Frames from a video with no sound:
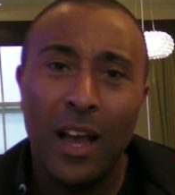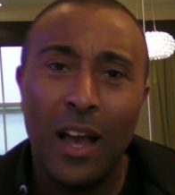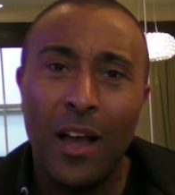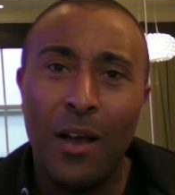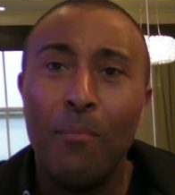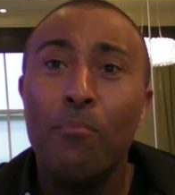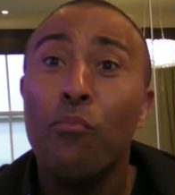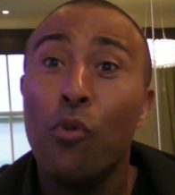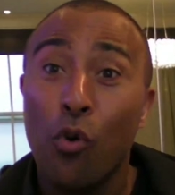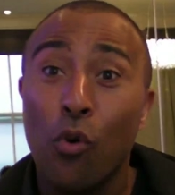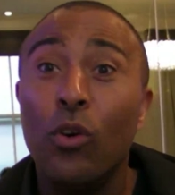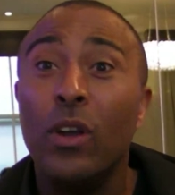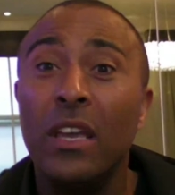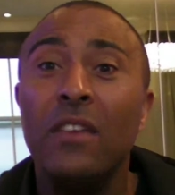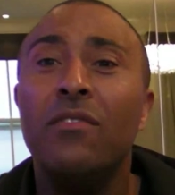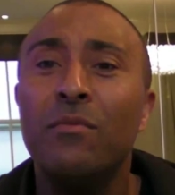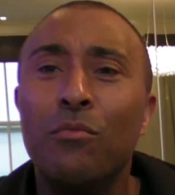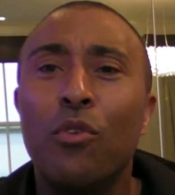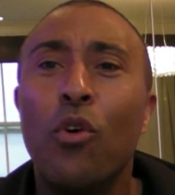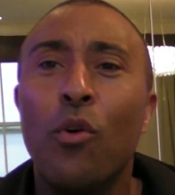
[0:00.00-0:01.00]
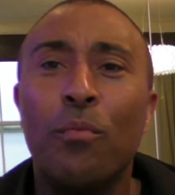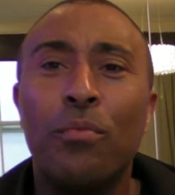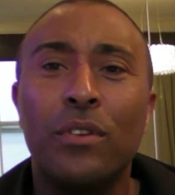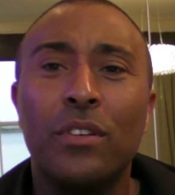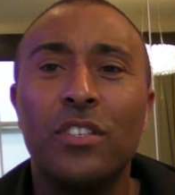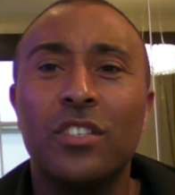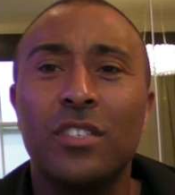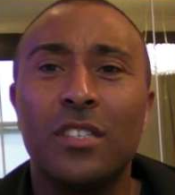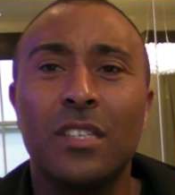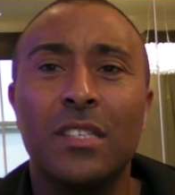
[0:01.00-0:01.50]
even more
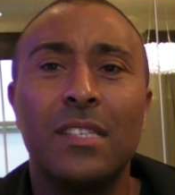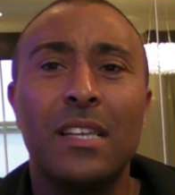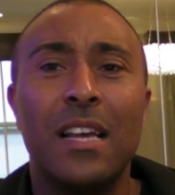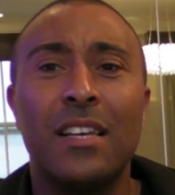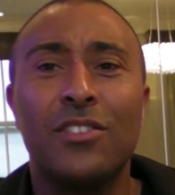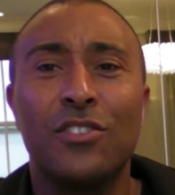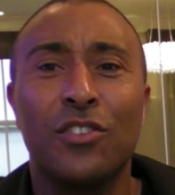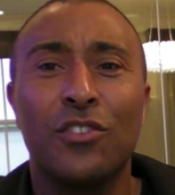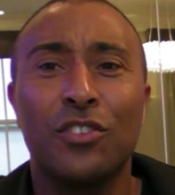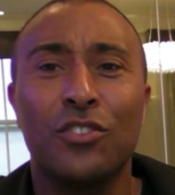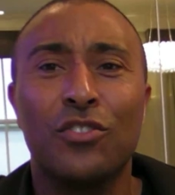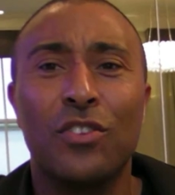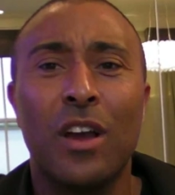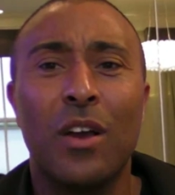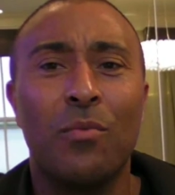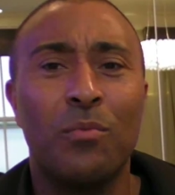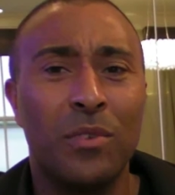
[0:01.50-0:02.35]
Bridget success on the track.